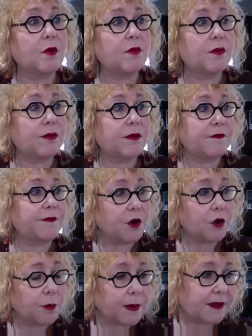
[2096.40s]
the
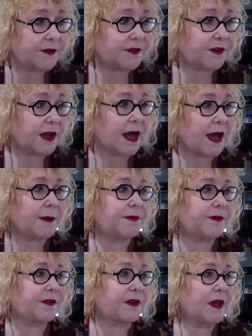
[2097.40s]
fear-based
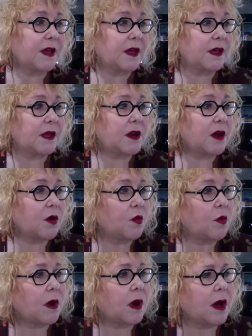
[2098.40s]
types,
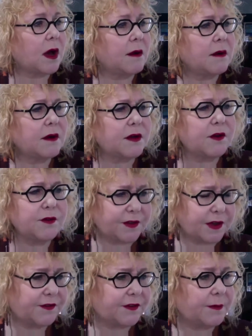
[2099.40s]
you
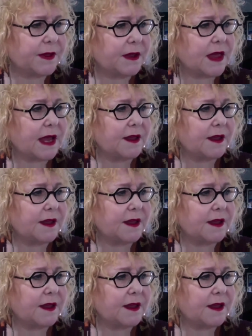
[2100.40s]
said something like,